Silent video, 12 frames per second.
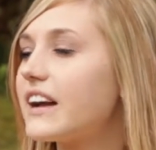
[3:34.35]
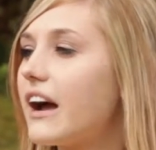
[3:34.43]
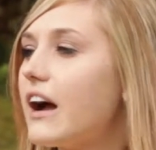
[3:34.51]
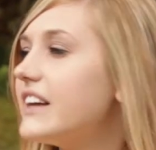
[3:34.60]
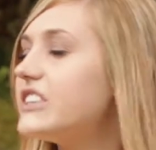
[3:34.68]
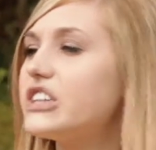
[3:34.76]

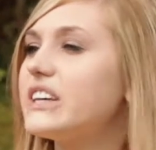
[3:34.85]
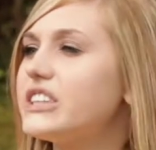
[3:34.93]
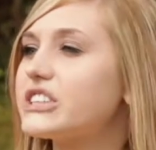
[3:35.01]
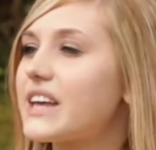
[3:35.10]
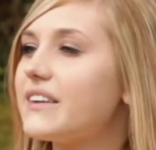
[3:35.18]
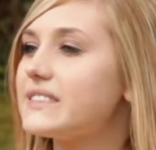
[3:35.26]
it
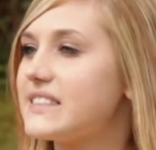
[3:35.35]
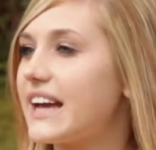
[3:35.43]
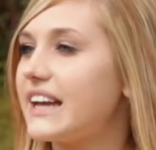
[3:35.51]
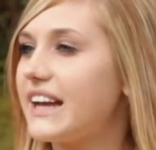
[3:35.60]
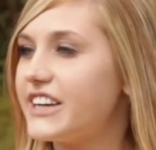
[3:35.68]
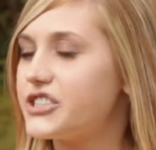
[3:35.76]
just comes
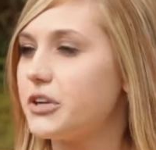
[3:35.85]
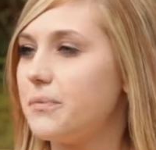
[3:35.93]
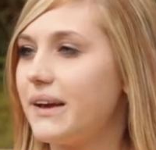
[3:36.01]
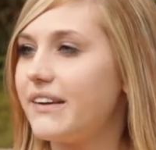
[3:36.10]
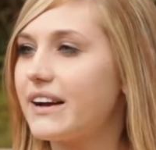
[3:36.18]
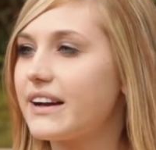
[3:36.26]
second nature to
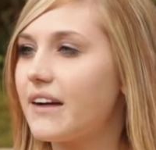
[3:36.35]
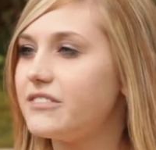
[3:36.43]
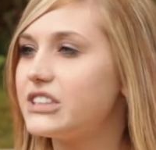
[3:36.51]
me. Like